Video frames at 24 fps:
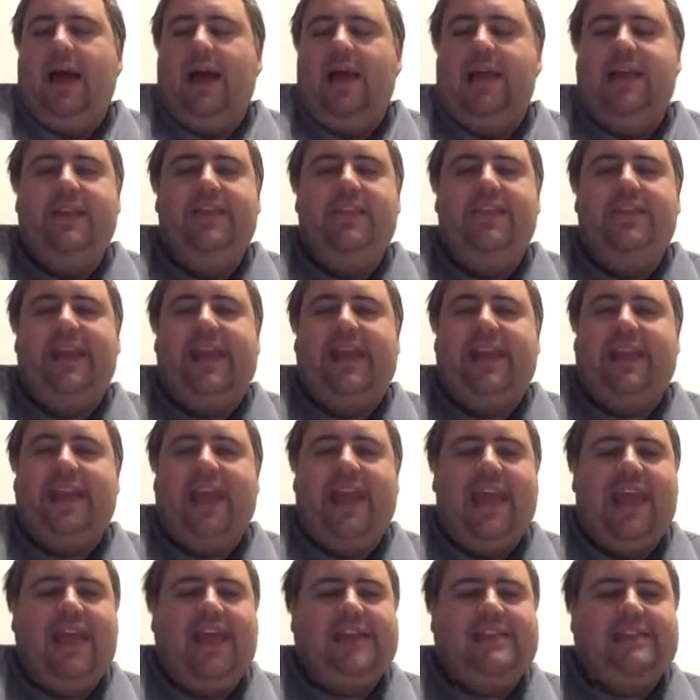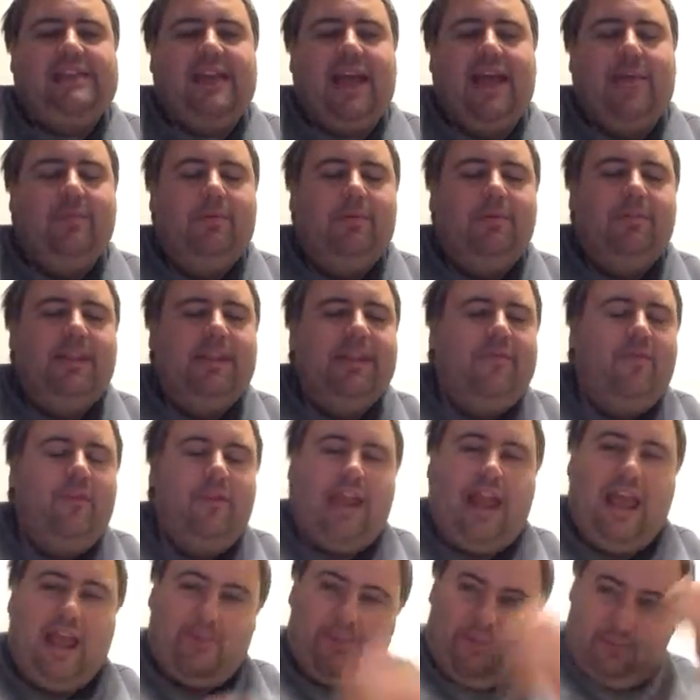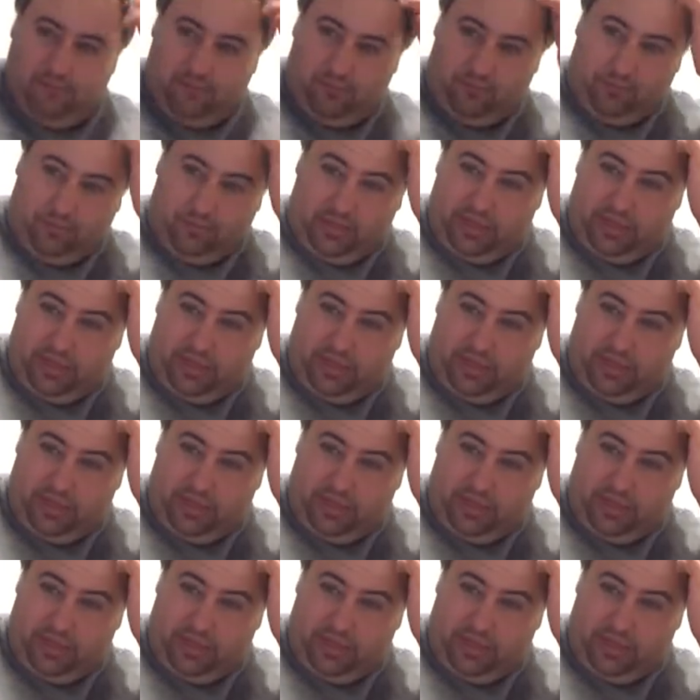In that case, I believe what happened,